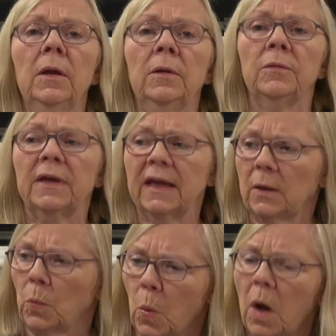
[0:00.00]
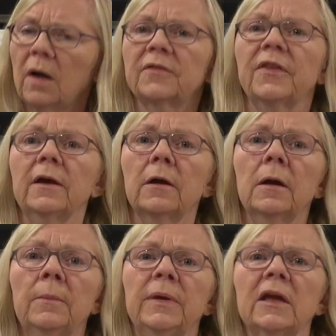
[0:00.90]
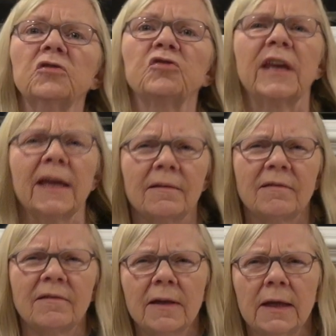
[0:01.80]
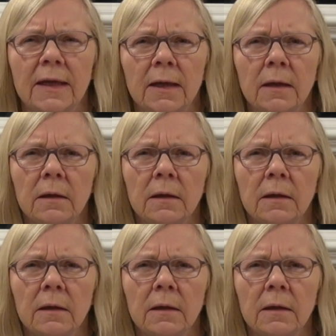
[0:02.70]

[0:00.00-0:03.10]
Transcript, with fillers: You can't walk there because you can't see.